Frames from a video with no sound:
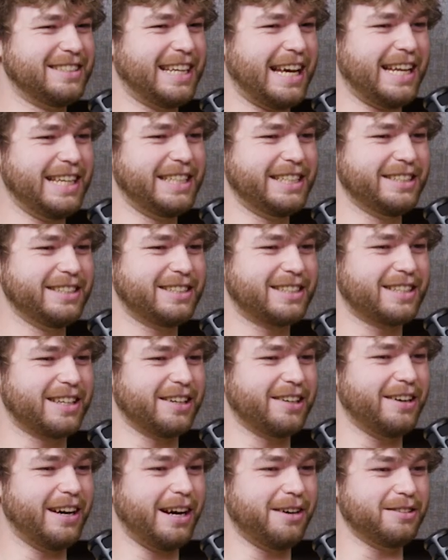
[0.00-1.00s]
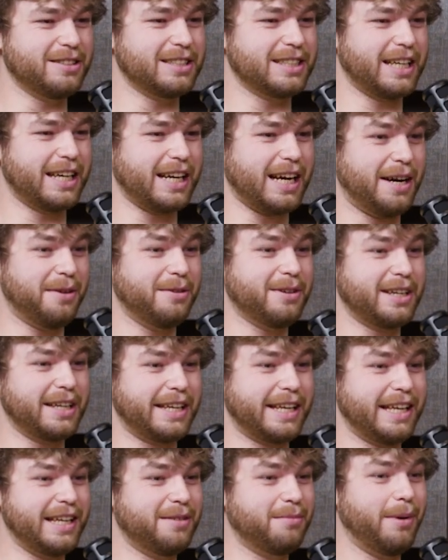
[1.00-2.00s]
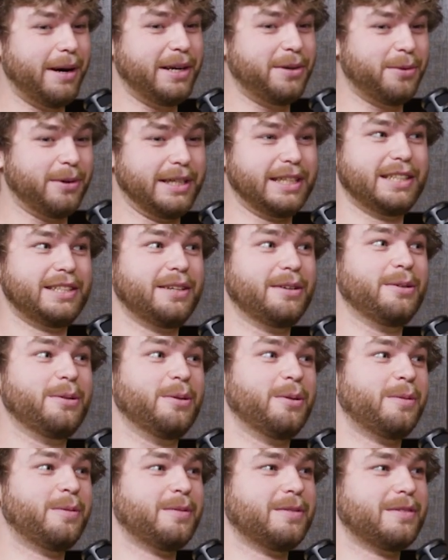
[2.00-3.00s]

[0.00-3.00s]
10 years ago, I was like, I want a kid by 22.